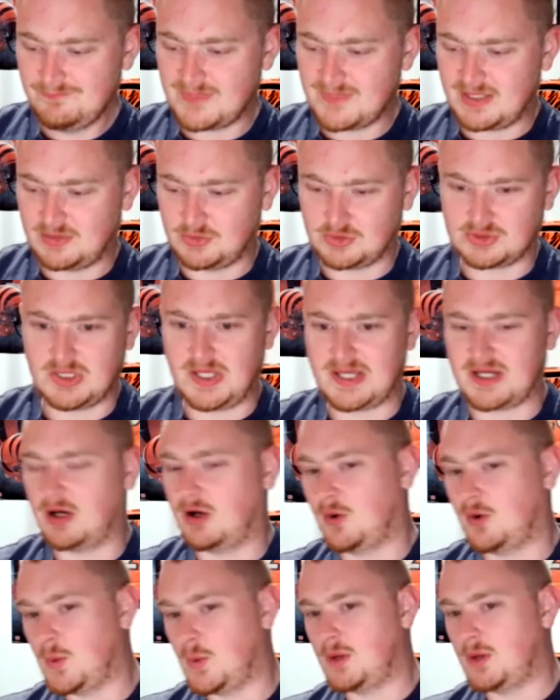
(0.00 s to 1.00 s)

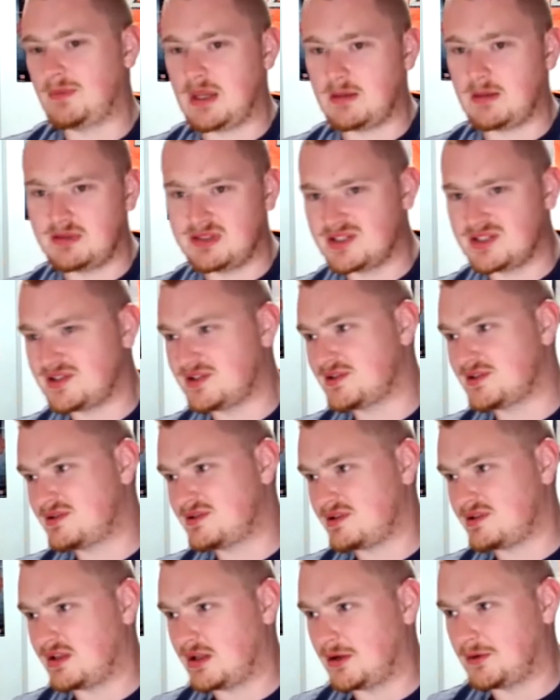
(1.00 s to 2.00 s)
well, maybe this
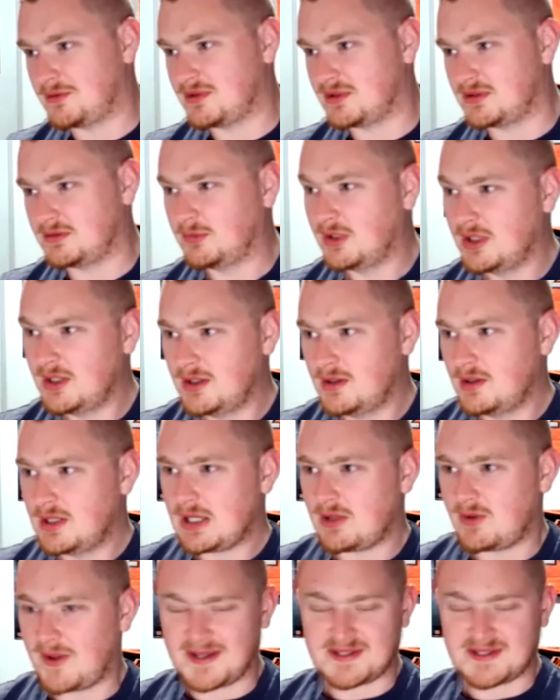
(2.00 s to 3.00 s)
is the
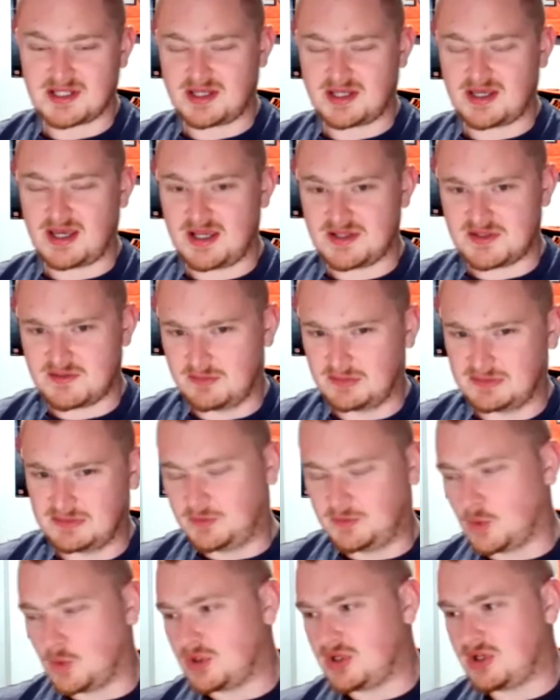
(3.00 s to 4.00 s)
classic case of a
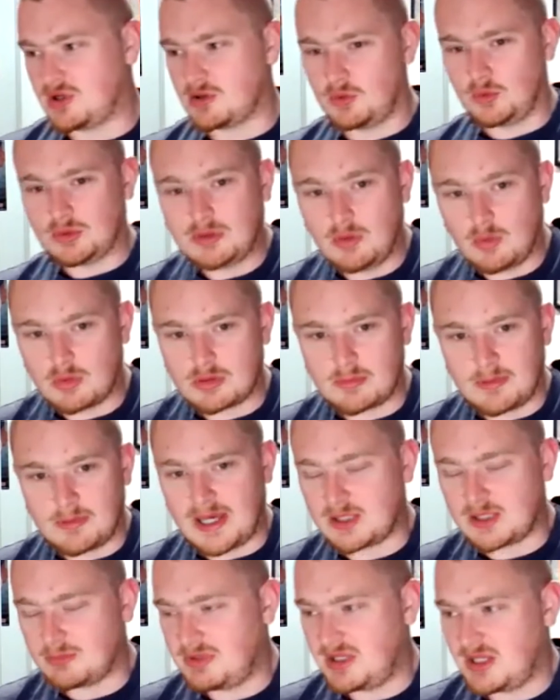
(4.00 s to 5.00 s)
40-year-old
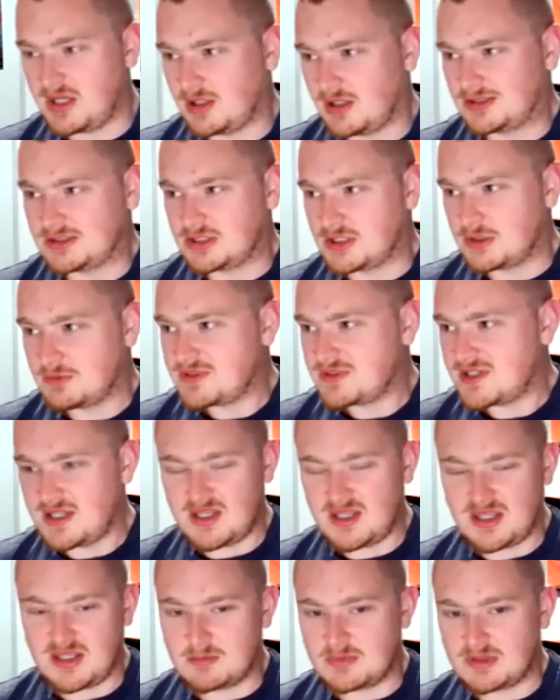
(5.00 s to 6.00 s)
quarterback being on a new
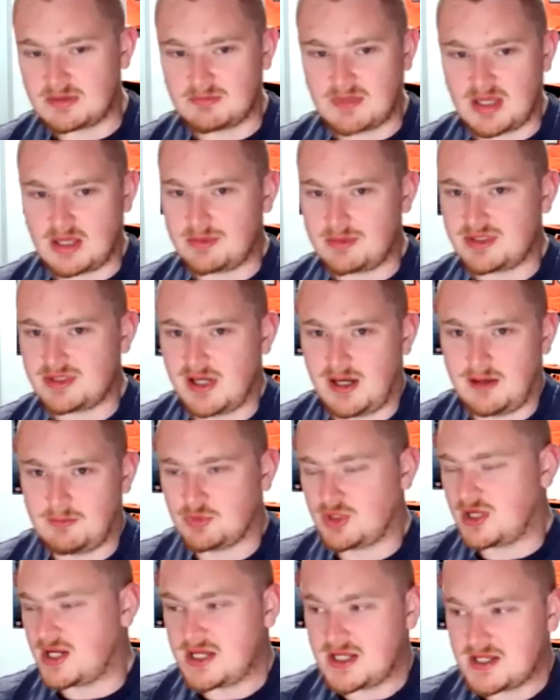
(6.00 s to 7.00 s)
team, and maybe Tom
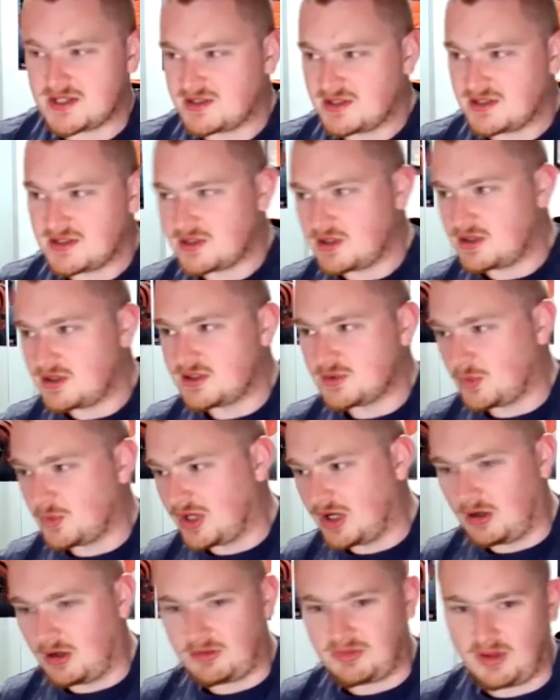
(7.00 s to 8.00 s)
Brady isn't as good as
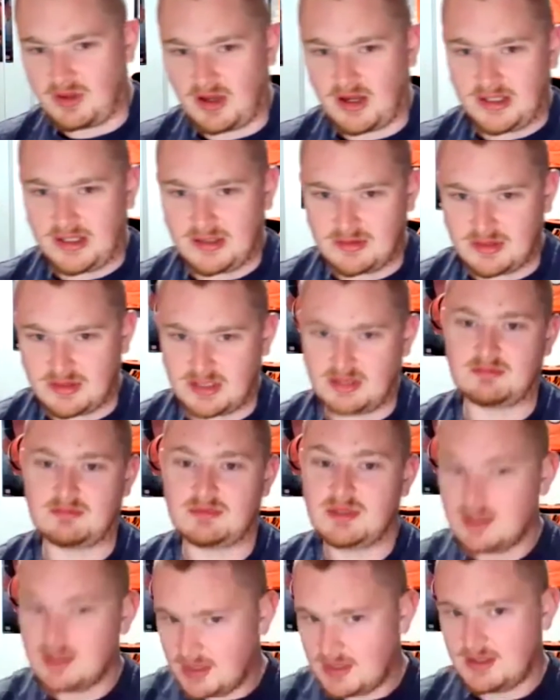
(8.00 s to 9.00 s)
we all thought, and
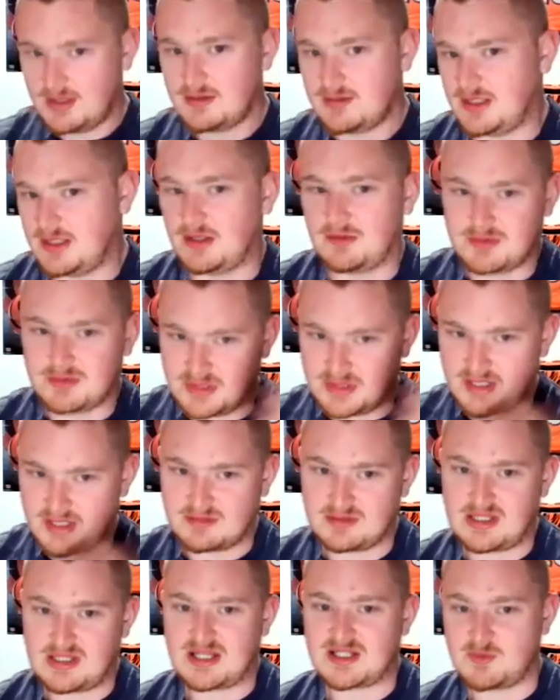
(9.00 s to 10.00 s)
then
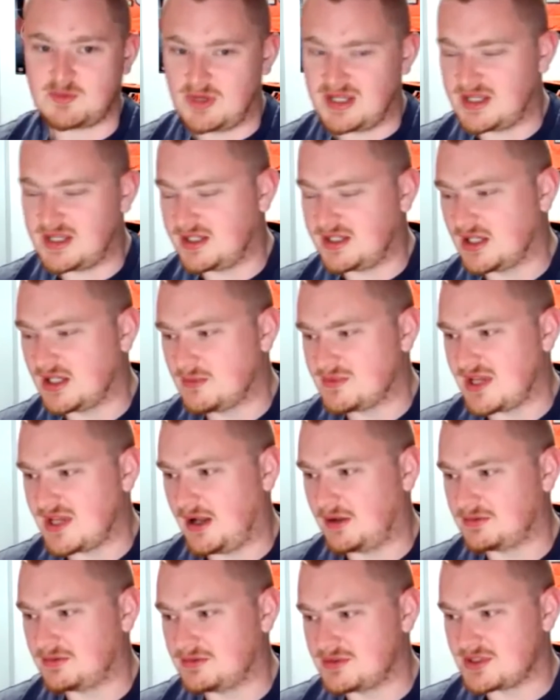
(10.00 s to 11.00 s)
the next week he comes
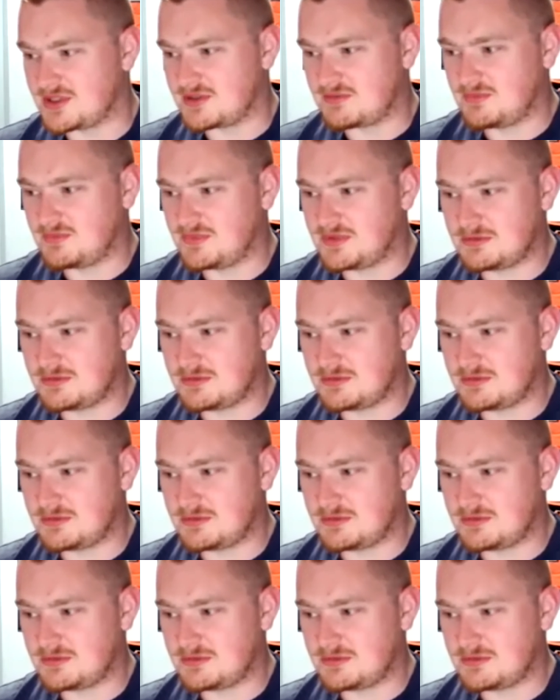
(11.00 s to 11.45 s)
out and just